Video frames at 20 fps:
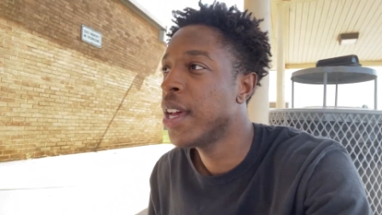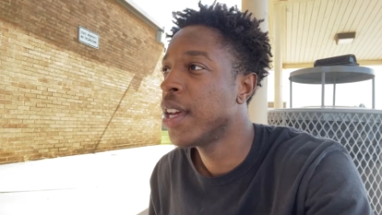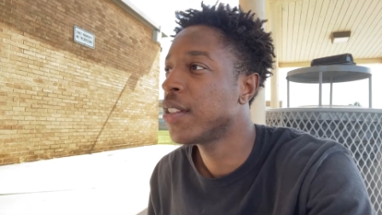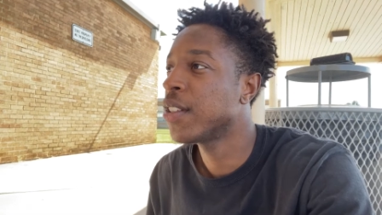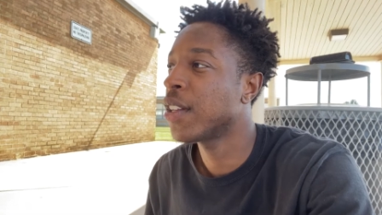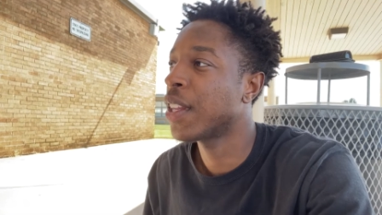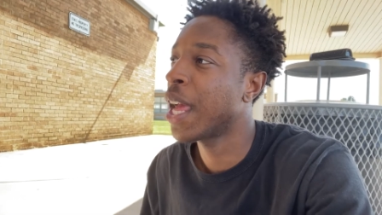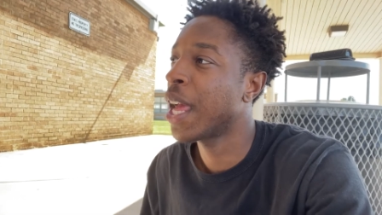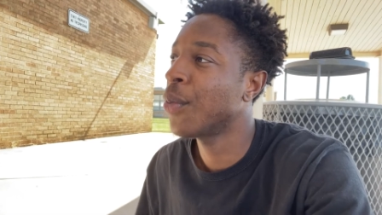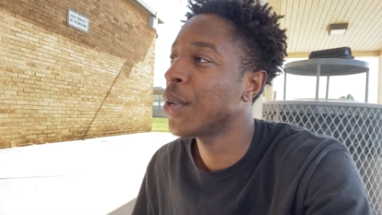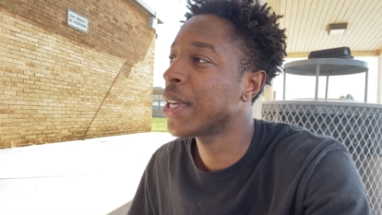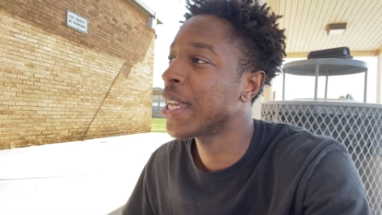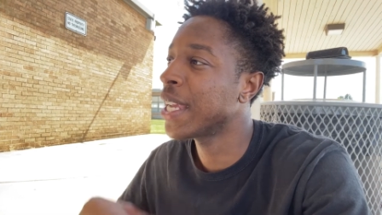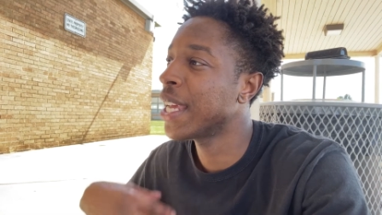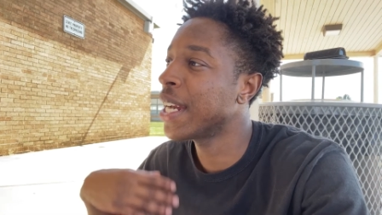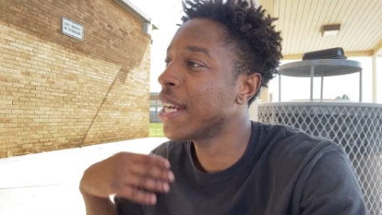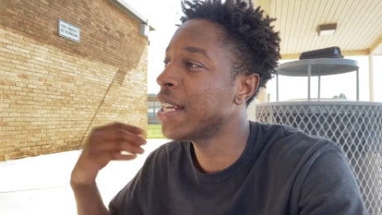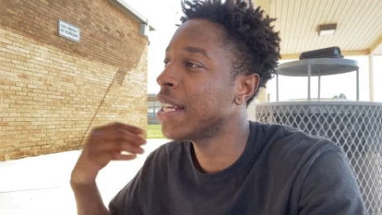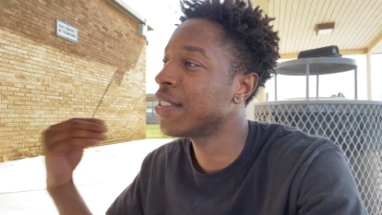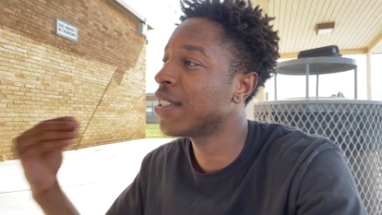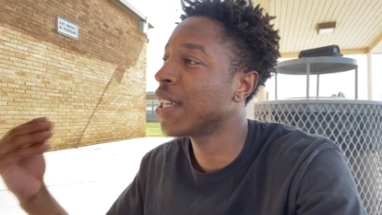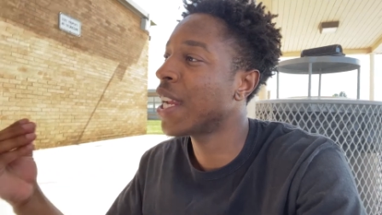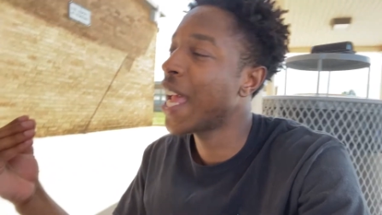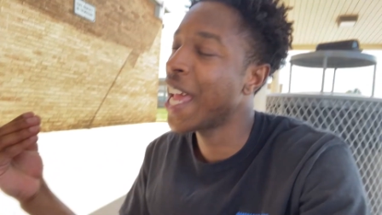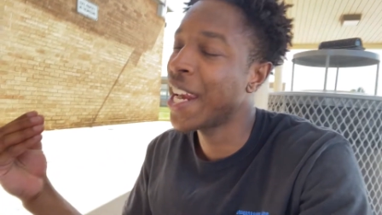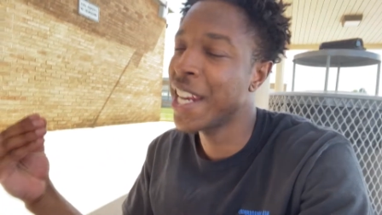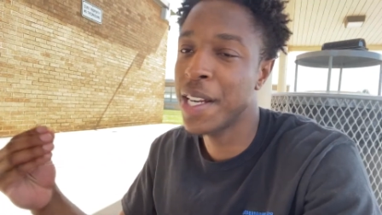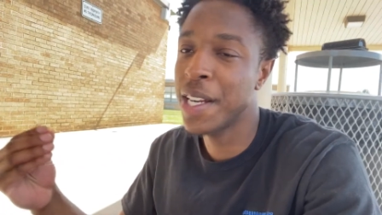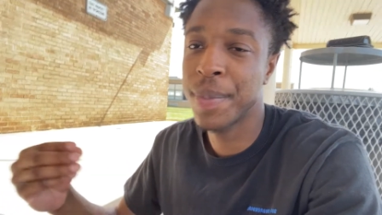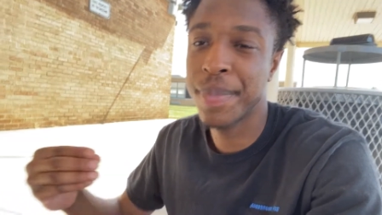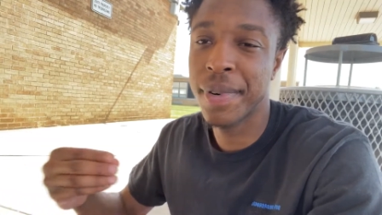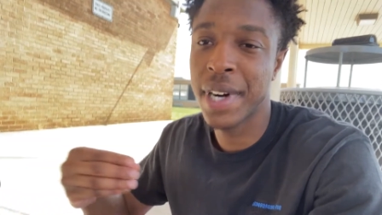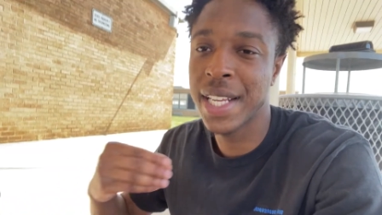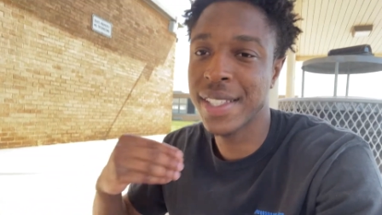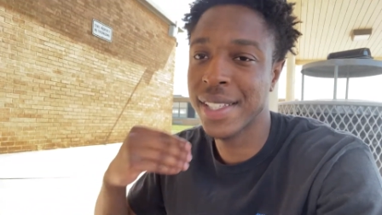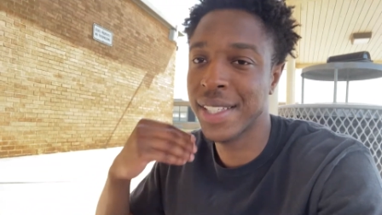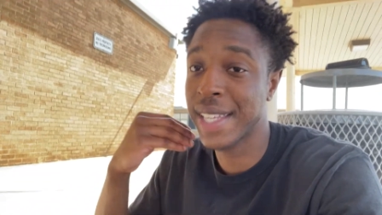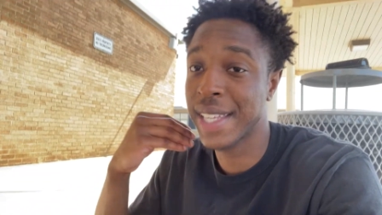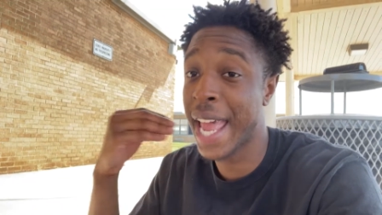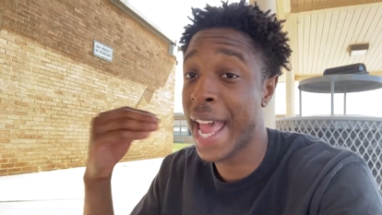so that we can get it into the editing
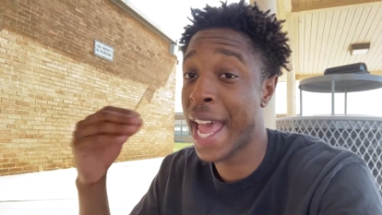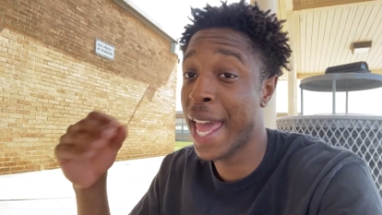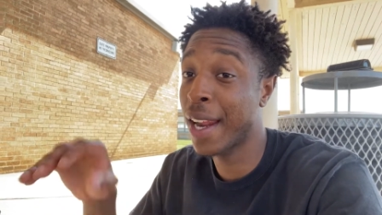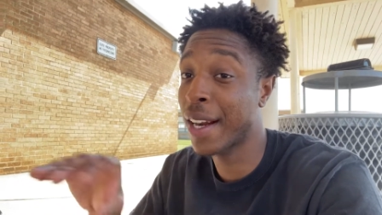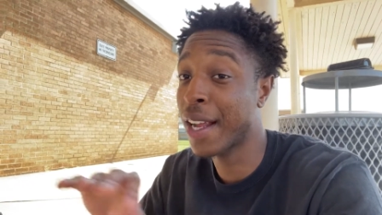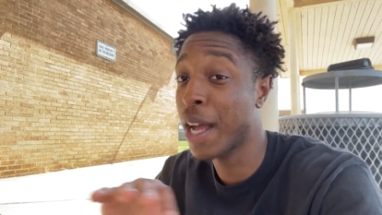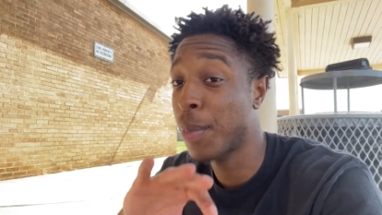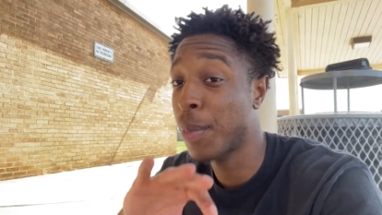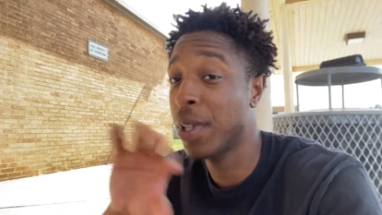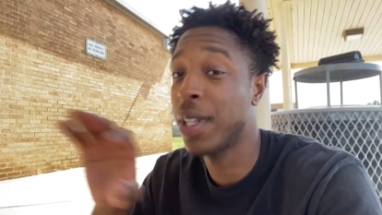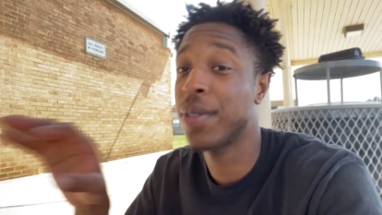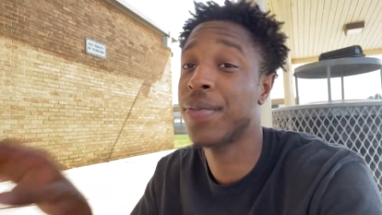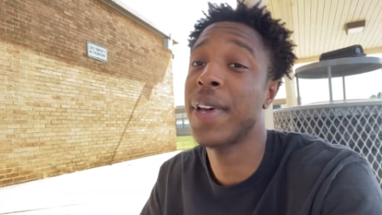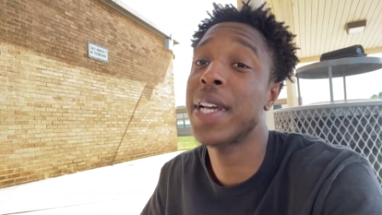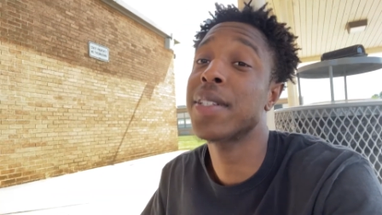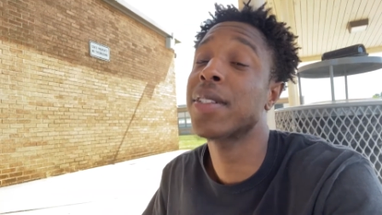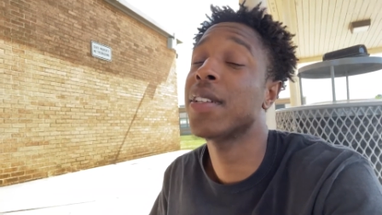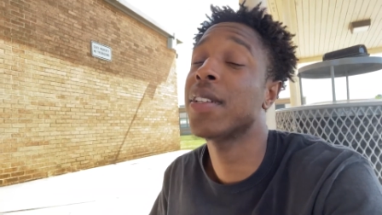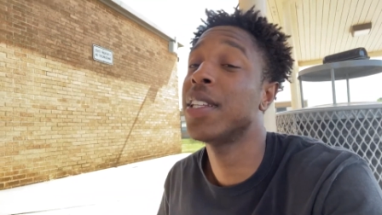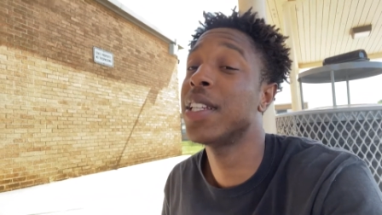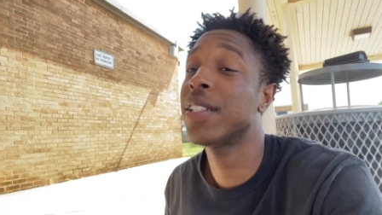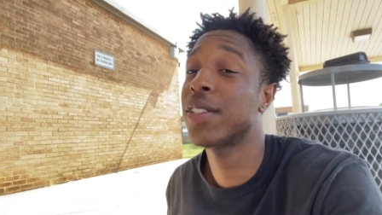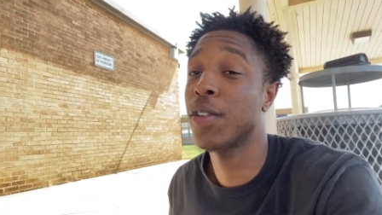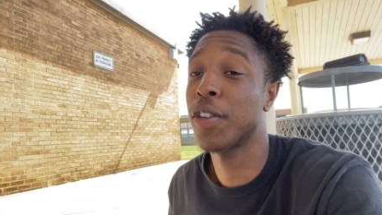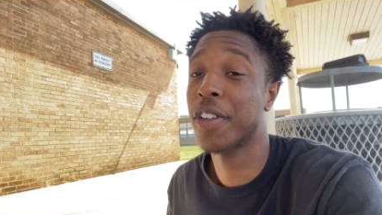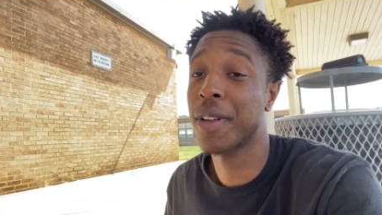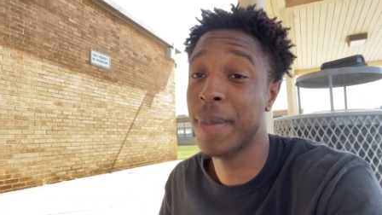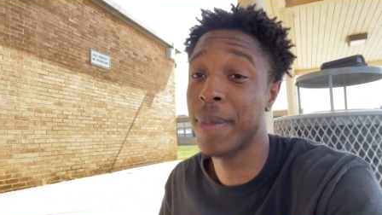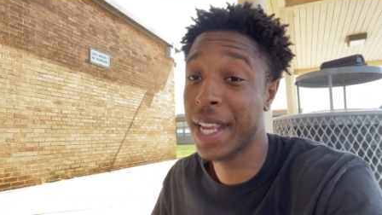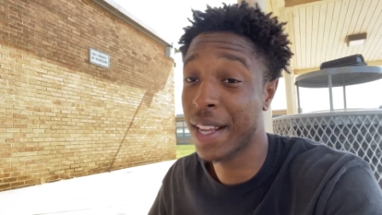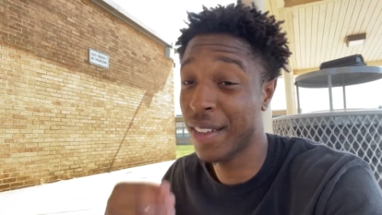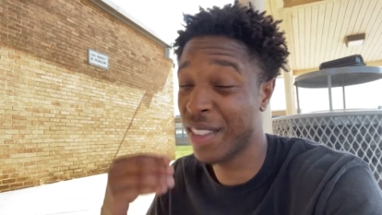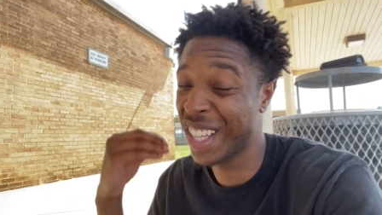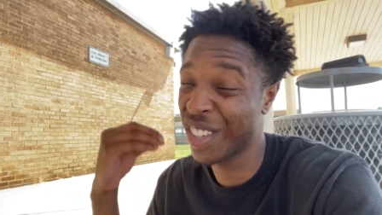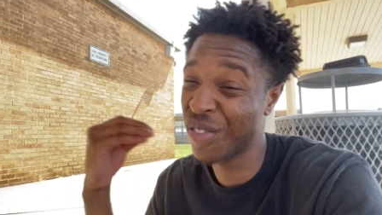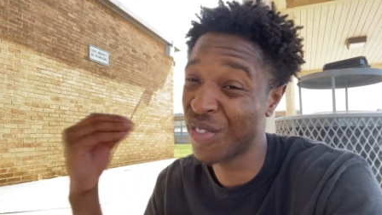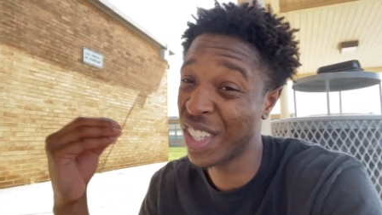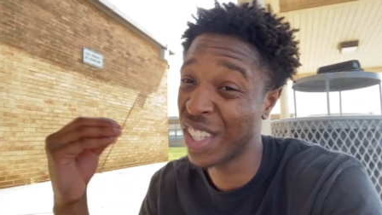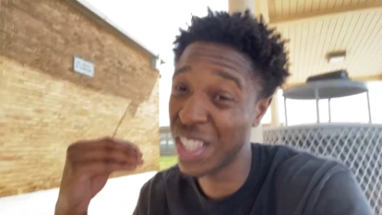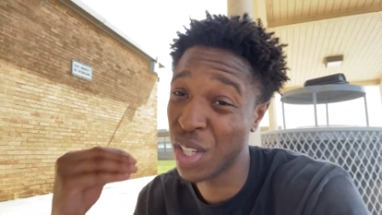process, add a couple effects on it so it can make it look
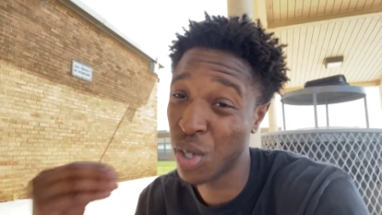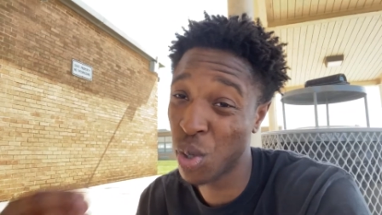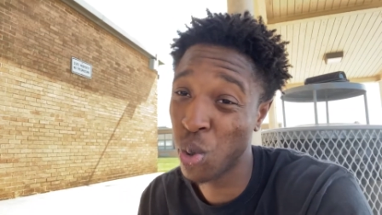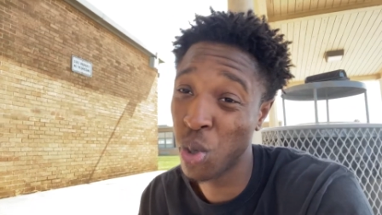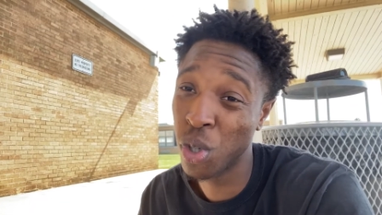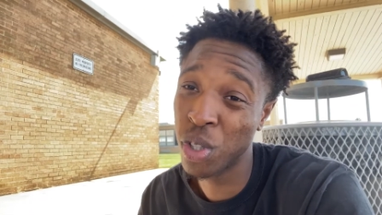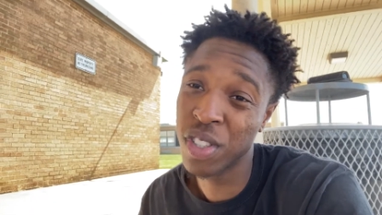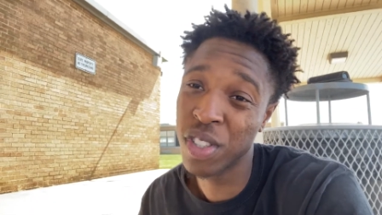really cool.